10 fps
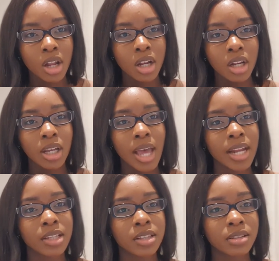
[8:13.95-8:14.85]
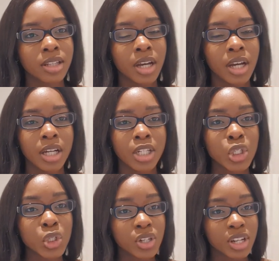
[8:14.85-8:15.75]
Look at the
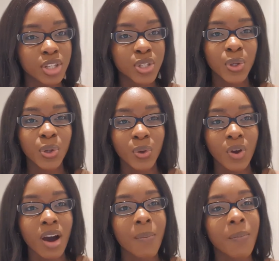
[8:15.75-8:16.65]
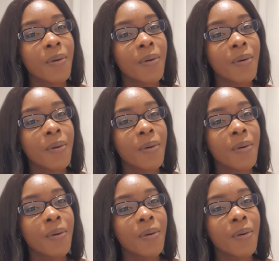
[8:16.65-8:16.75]
students who are